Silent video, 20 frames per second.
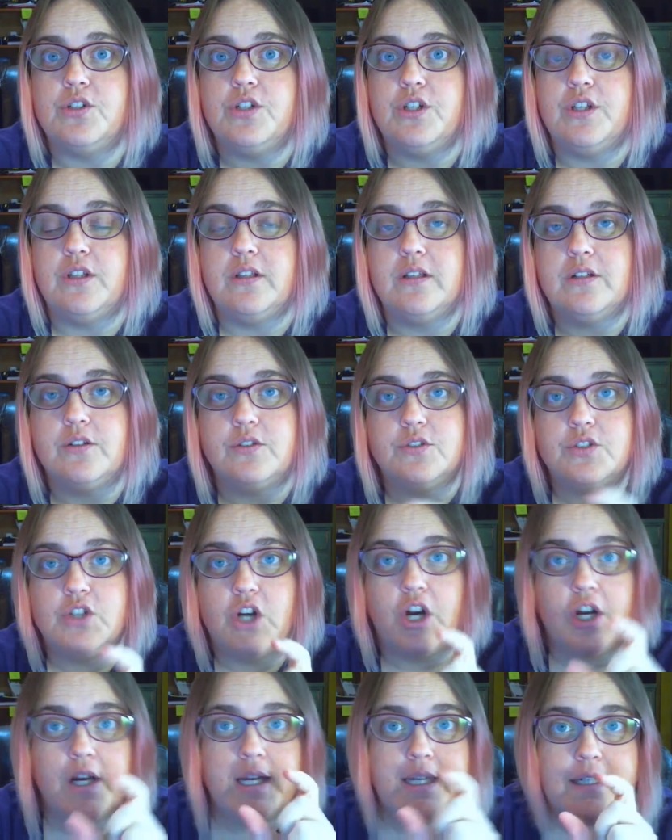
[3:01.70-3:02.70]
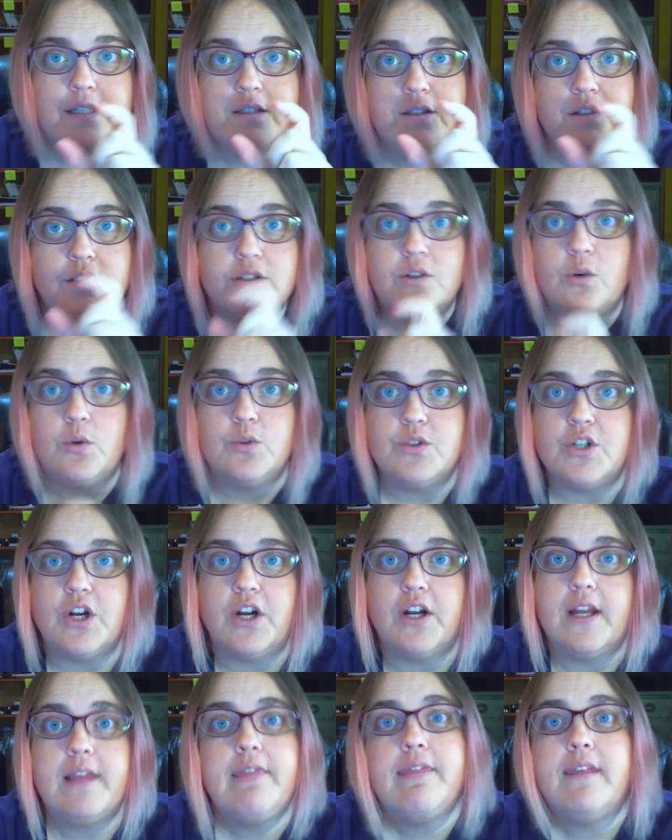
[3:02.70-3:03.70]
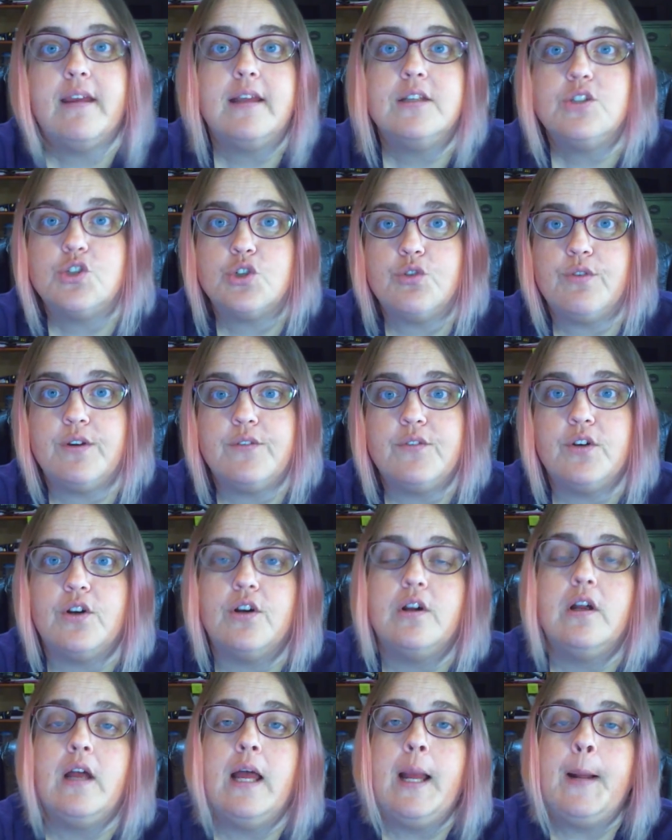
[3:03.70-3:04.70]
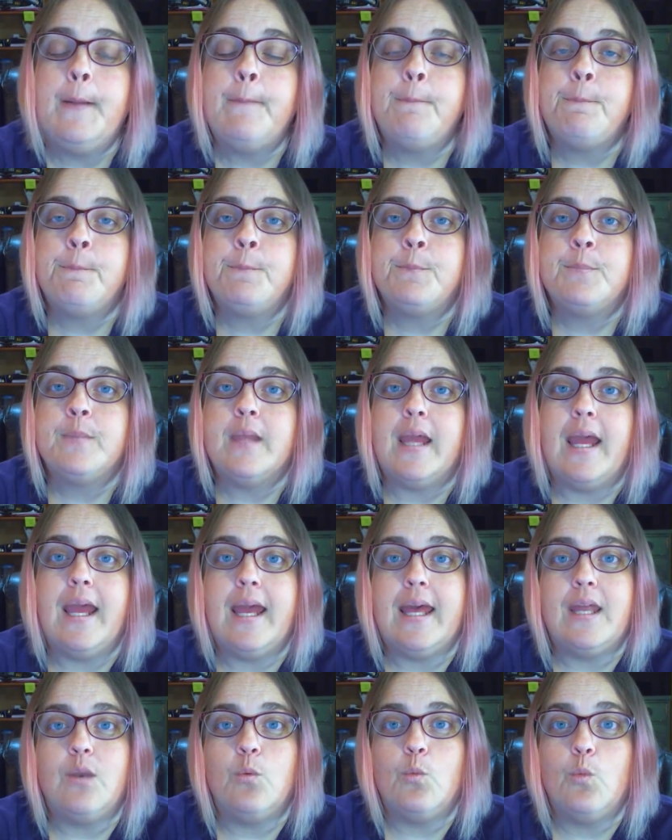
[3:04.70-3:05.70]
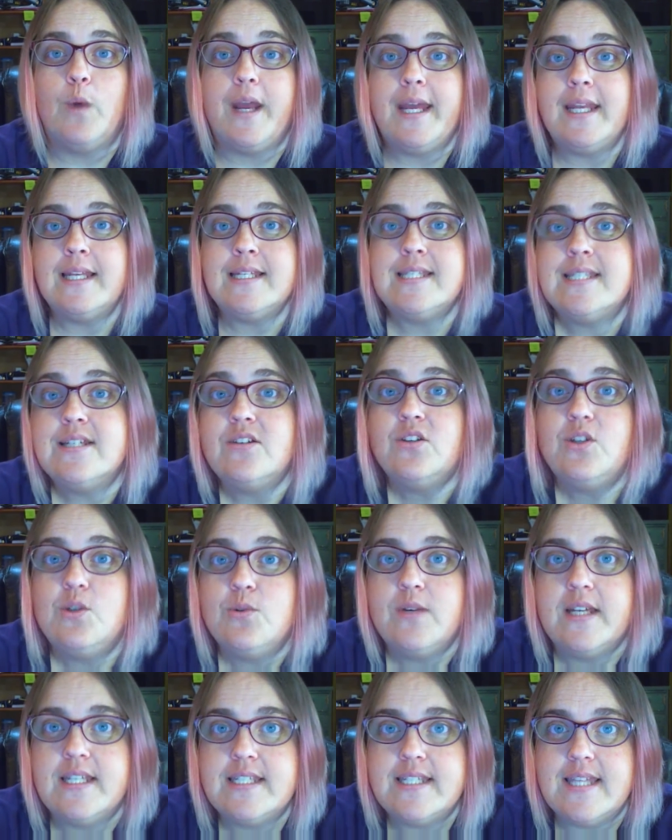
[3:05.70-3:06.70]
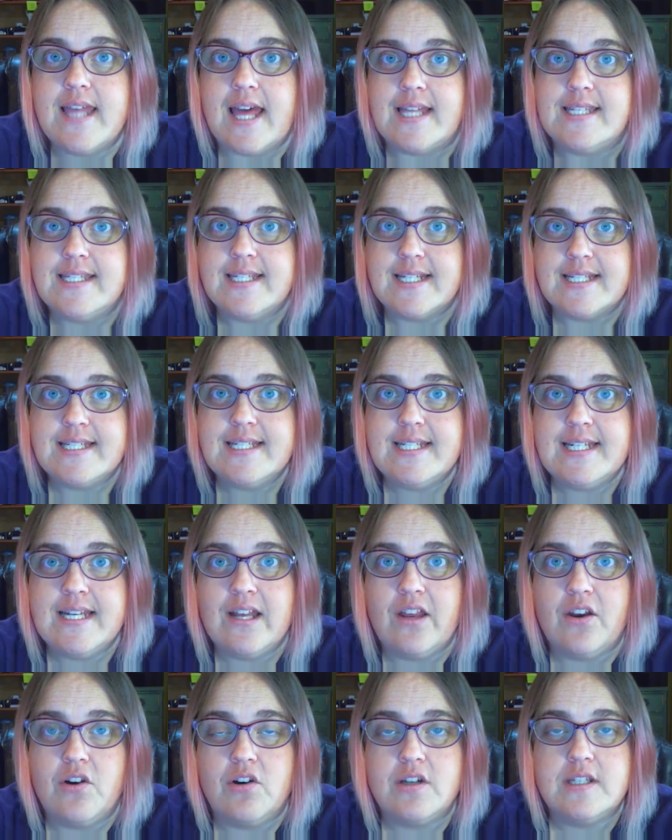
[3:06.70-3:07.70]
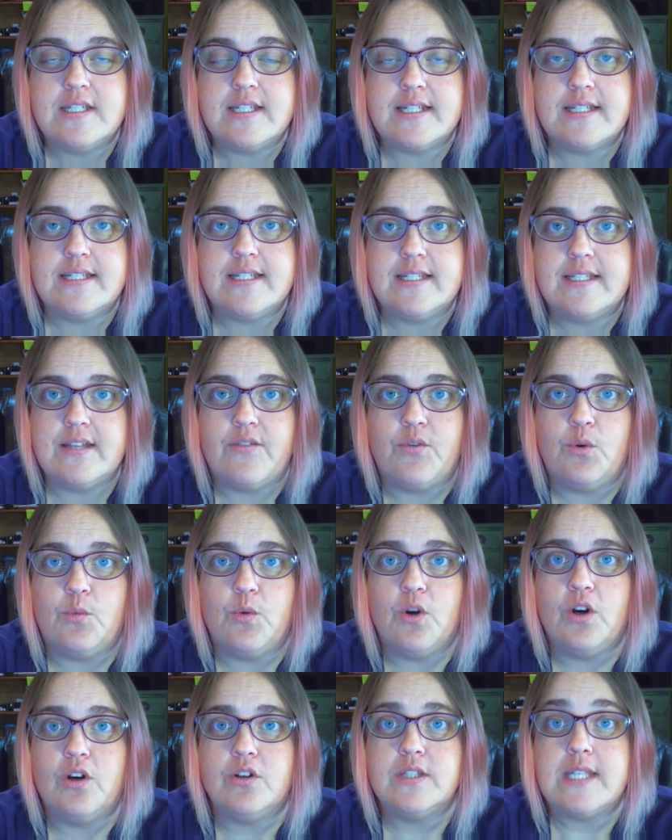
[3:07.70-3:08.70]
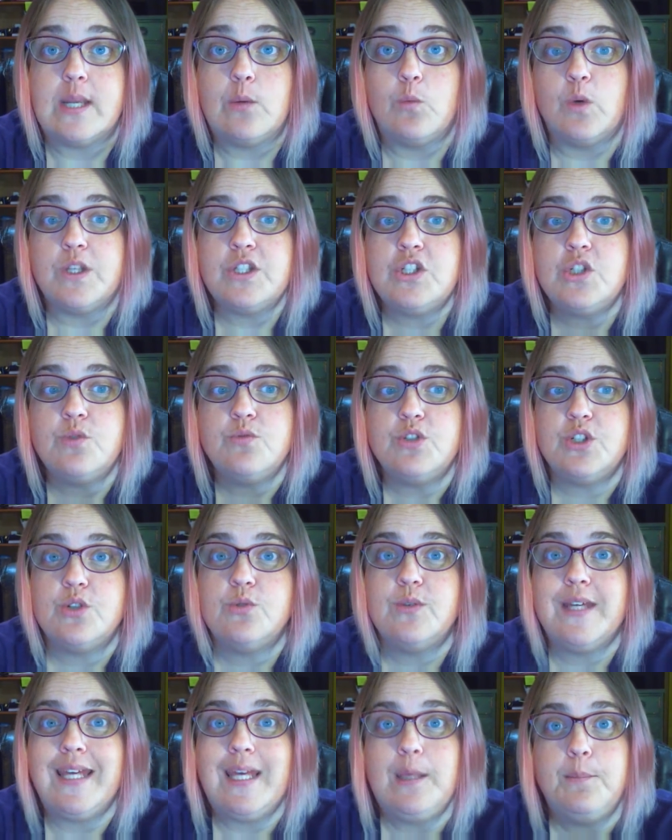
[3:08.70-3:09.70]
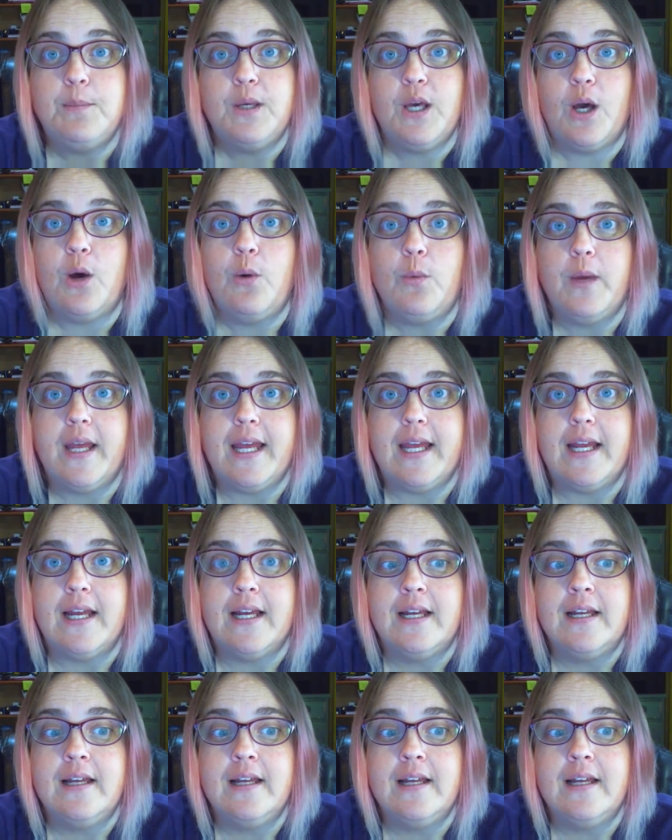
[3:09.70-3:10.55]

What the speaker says: your little goal target thing in Scrivener, and wait until you get to that 1,667 words. And once you do, keep going